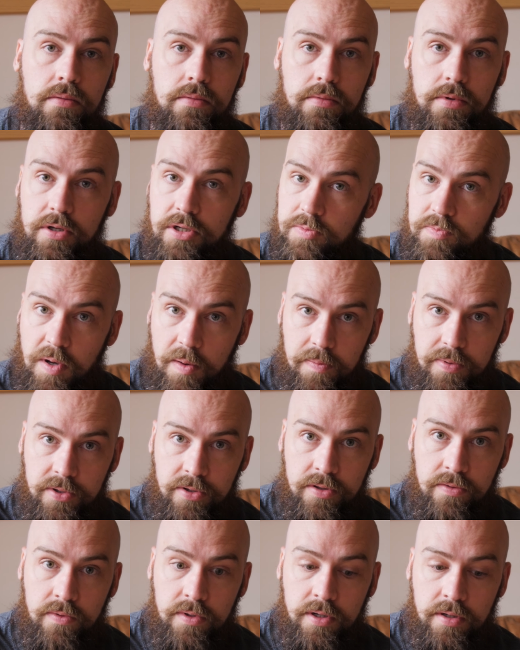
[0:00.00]
you just pop
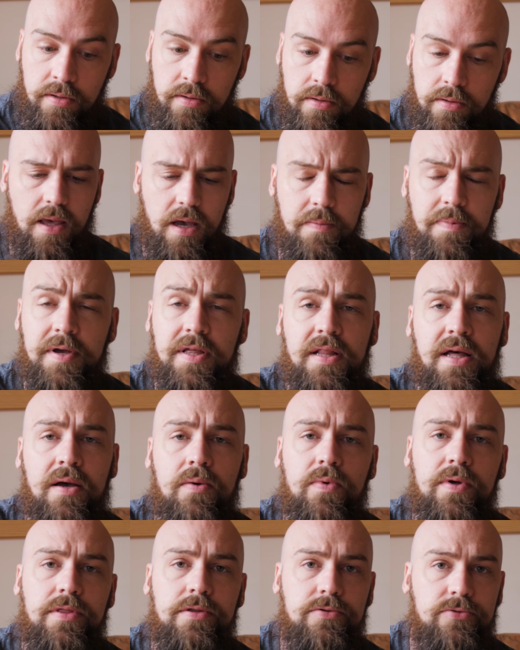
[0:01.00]
another one in. A bit like
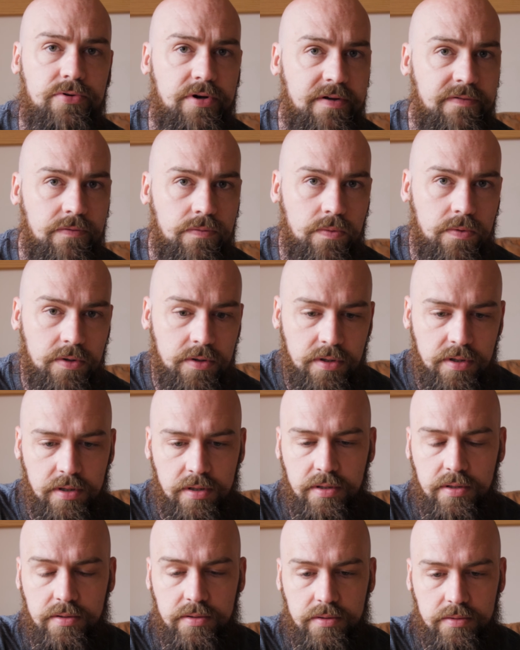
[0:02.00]
with driftwood
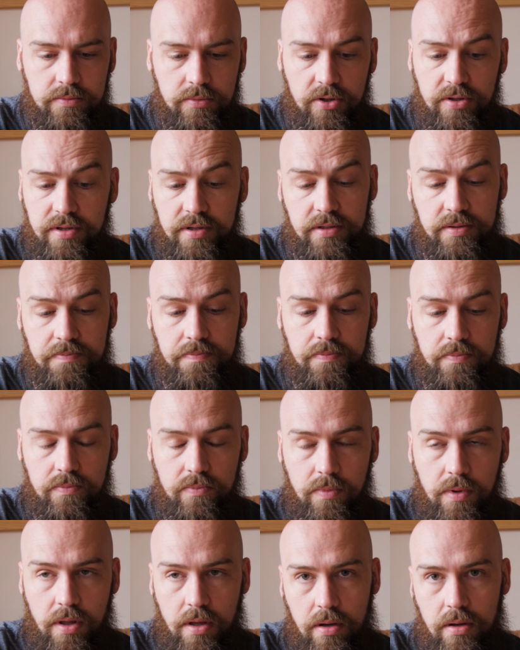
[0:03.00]
and other
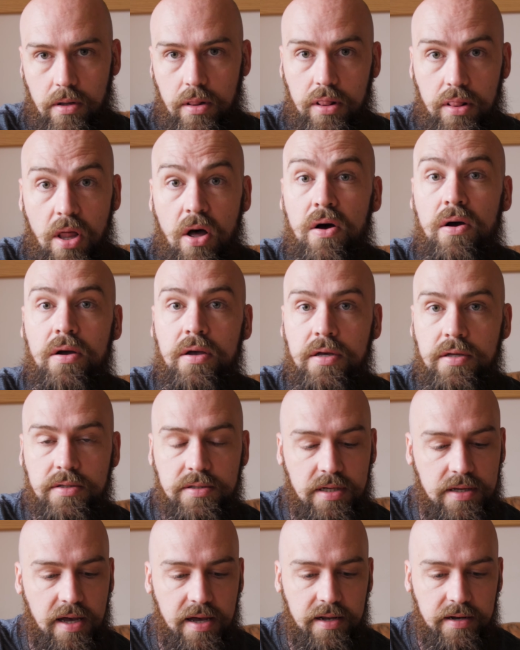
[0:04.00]
log
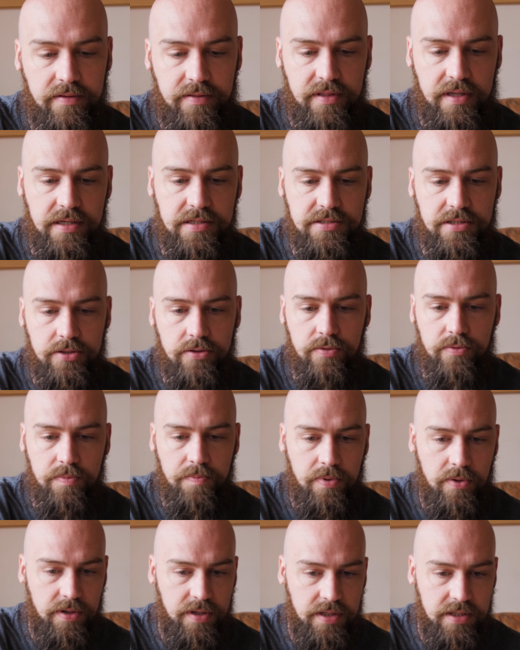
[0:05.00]
kind of things that you
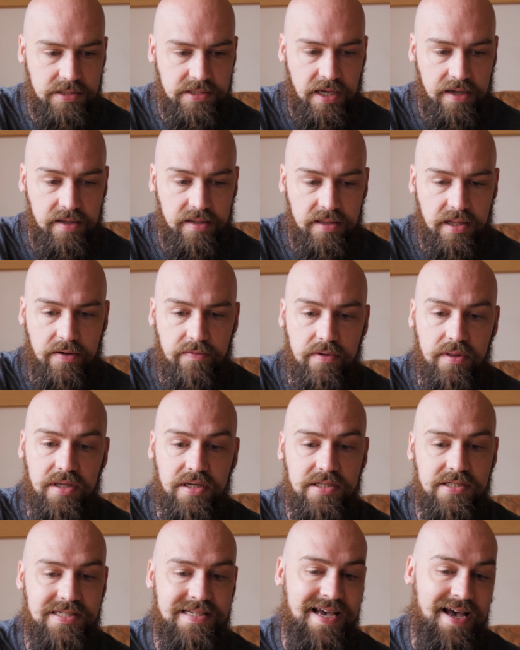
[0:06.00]
put in a tank, they
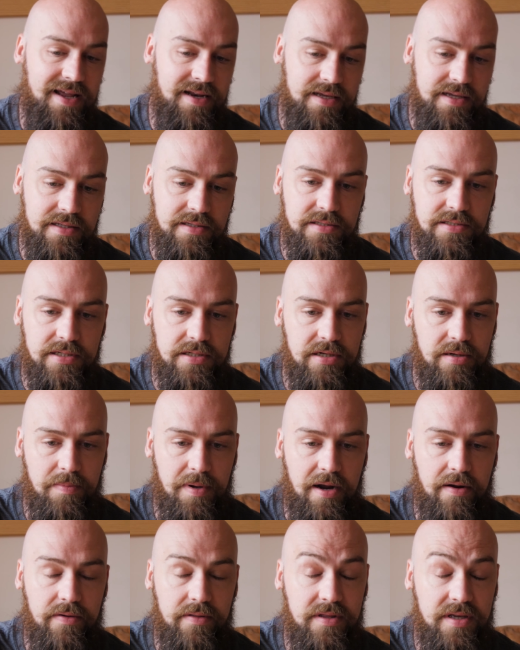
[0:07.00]
release tannins and
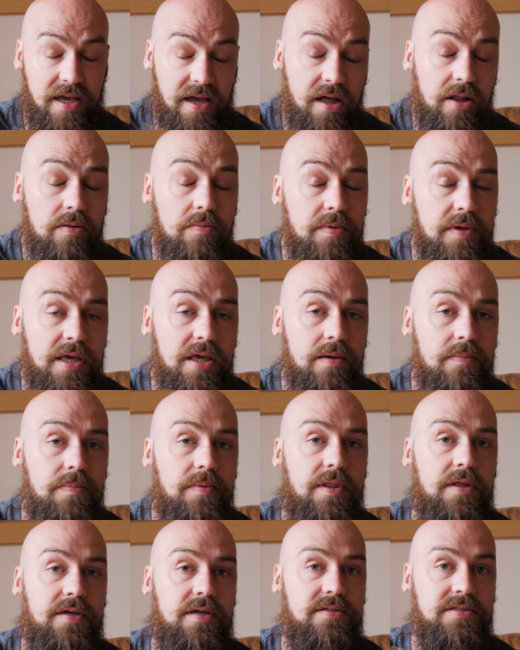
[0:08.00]
apparently help keep
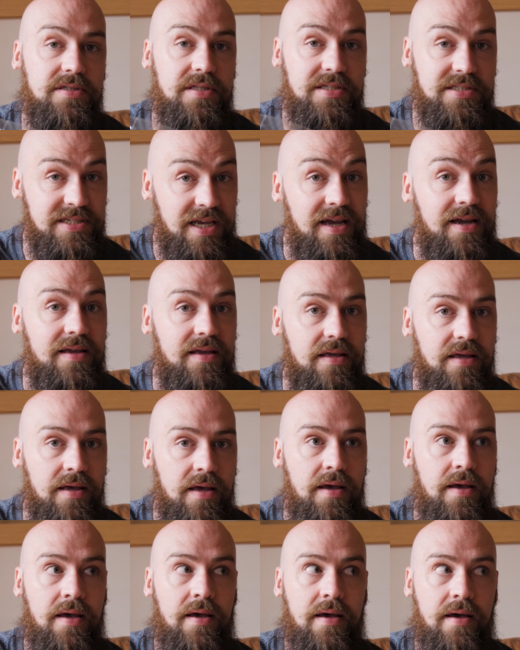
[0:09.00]
the tank
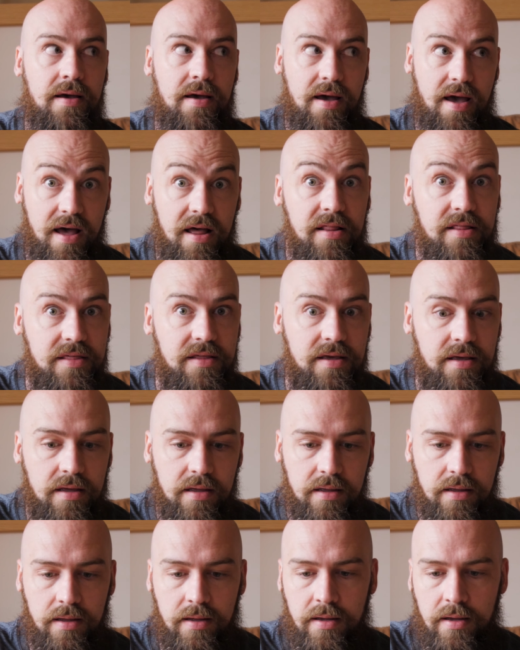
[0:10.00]
healthy,
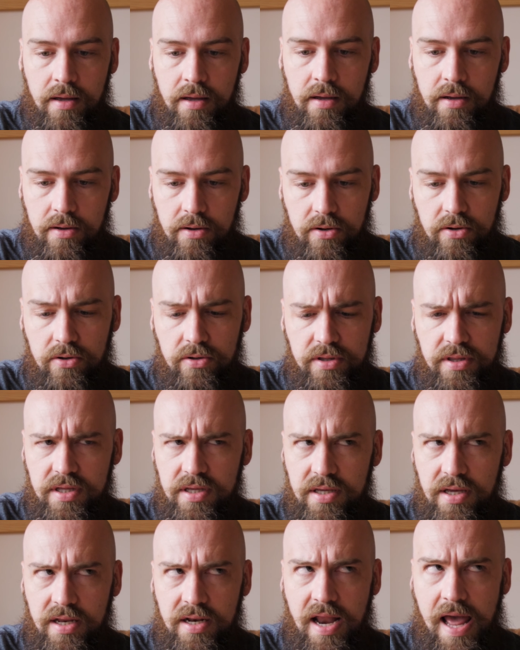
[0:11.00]
or
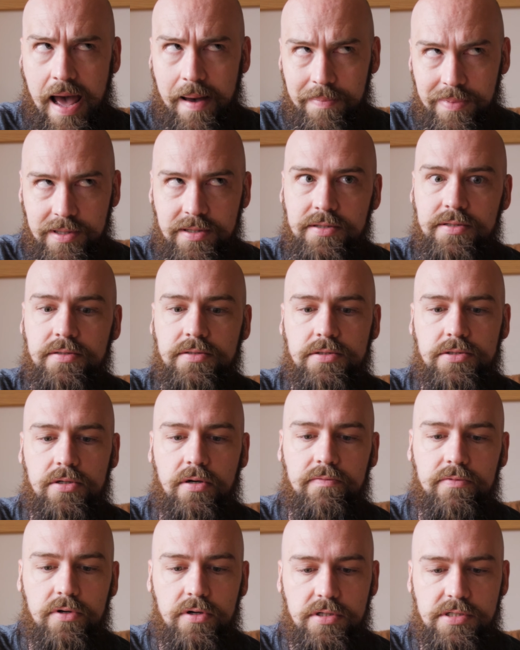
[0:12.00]
the inhabitants
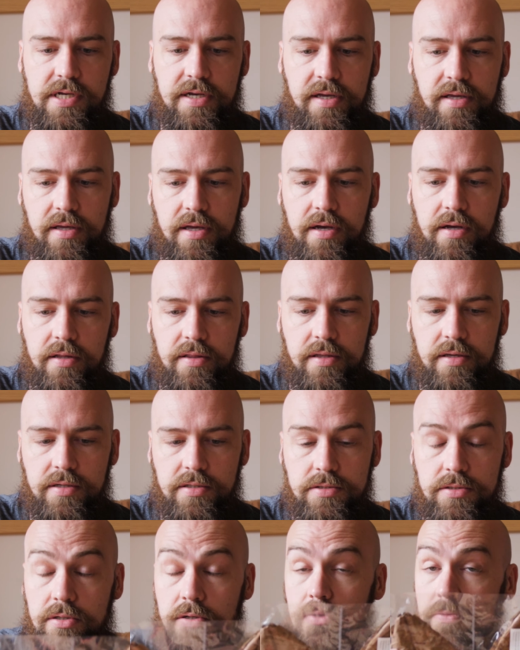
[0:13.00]
of your tank healthy.
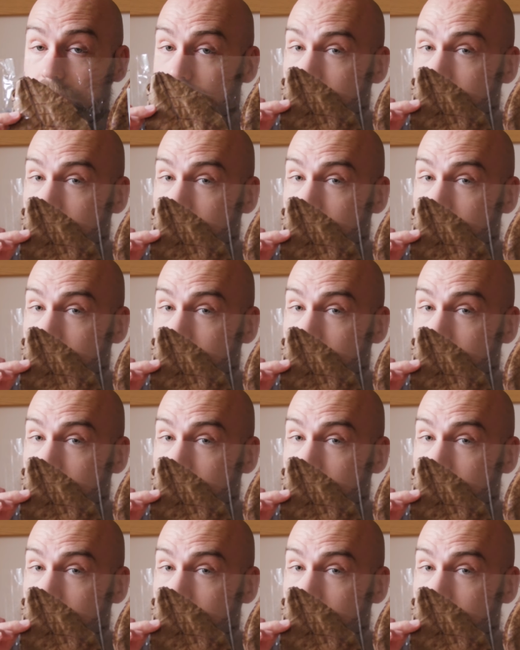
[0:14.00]
So